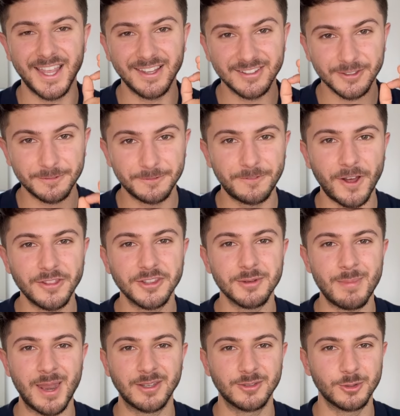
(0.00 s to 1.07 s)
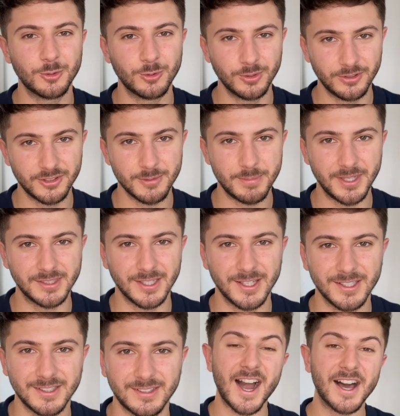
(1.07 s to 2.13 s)
It's a fundamental to
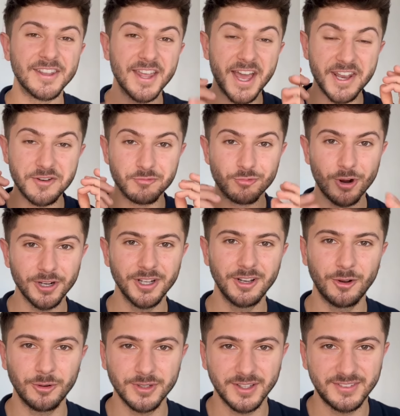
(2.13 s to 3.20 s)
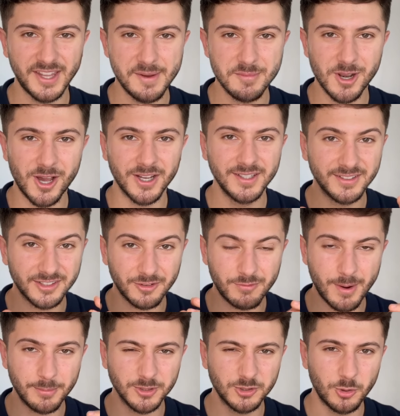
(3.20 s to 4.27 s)
business. And then running along the same lines of
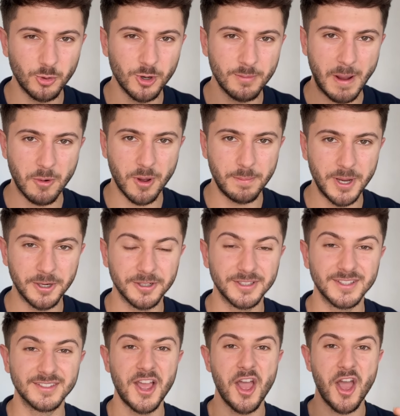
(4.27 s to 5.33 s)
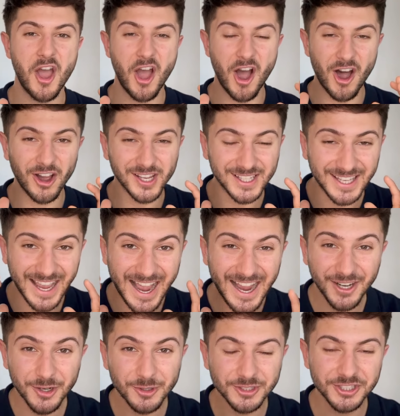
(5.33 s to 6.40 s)
when we're talking about appearance, I
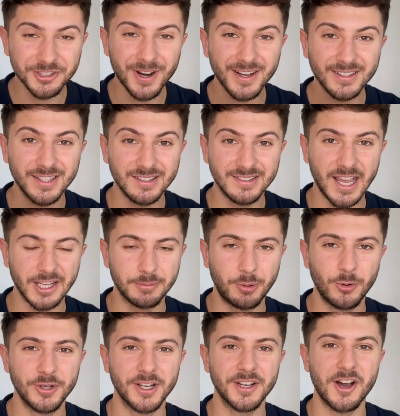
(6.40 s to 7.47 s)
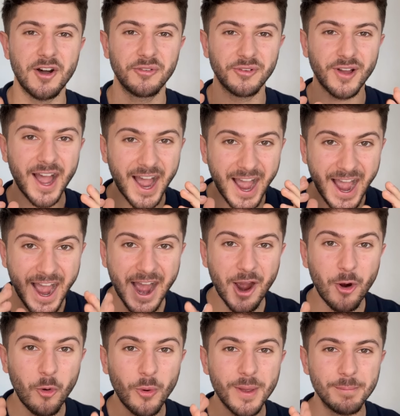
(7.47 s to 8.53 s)
cannot stress this next point enough,
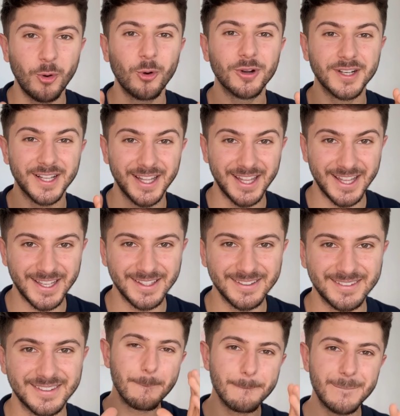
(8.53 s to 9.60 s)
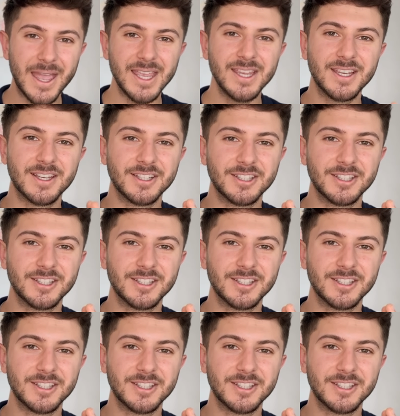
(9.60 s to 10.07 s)
how important it is. Make